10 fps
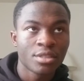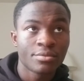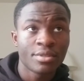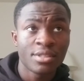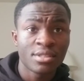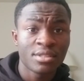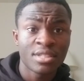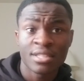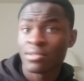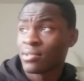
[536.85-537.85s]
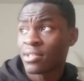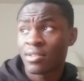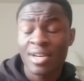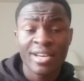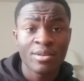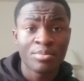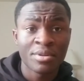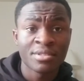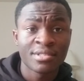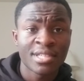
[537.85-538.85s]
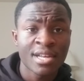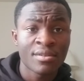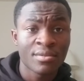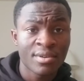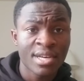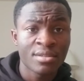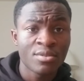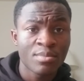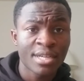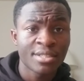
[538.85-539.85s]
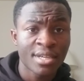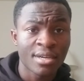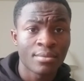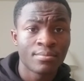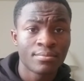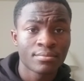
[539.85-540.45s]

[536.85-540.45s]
Recently, not too long ago, I had a person say, I don't know how to do my job.